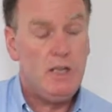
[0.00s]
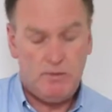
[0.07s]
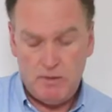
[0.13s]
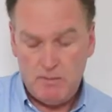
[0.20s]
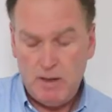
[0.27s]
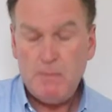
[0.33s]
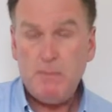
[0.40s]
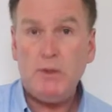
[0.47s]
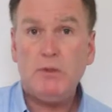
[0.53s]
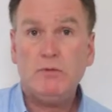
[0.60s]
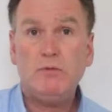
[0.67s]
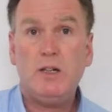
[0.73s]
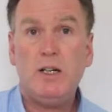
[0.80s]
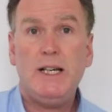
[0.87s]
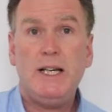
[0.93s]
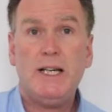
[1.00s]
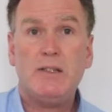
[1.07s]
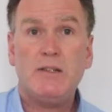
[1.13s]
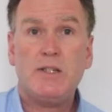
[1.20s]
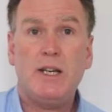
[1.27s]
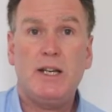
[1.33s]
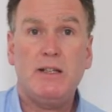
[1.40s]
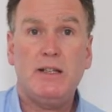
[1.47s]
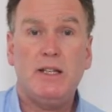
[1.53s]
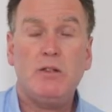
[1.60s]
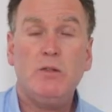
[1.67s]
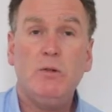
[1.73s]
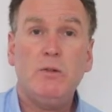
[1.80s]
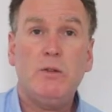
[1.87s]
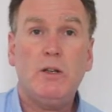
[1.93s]
Remember your right hand
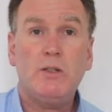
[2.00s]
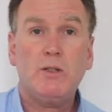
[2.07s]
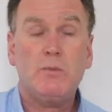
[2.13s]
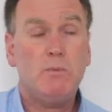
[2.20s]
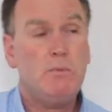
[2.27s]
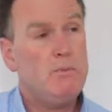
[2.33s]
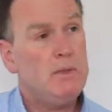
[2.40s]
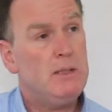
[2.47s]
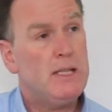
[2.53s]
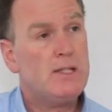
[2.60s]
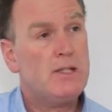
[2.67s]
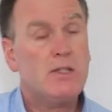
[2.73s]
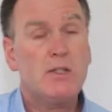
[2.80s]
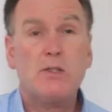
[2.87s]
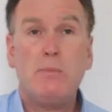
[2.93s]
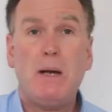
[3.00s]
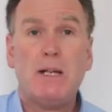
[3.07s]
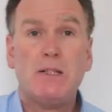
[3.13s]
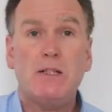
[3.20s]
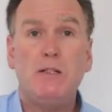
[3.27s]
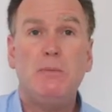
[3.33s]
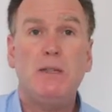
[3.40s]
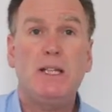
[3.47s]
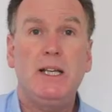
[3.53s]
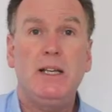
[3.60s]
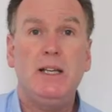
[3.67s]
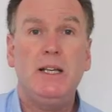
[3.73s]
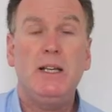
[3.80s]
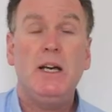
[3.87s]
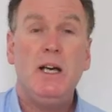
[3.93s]
technique, all those lessons back to the
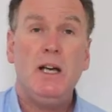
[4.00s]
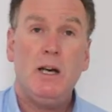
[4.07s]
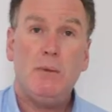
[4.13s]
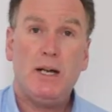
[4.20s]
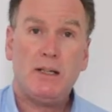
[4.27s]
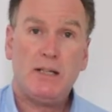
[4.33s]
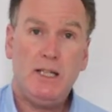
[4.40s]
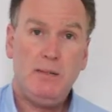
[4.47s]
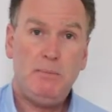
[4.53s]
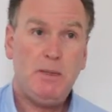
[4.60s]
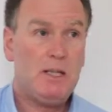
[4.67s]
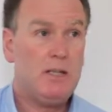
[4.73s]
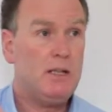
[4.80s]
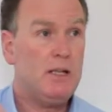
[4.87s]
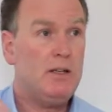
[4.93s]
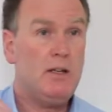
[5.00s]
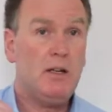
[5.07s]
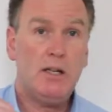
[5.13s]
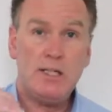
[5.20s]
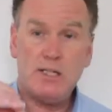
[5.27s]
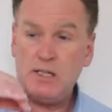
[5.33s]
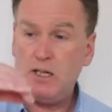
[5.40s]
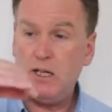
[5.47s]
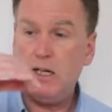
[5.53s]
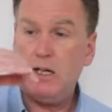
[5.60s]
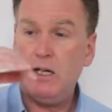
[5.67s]
beginning about keeping a nice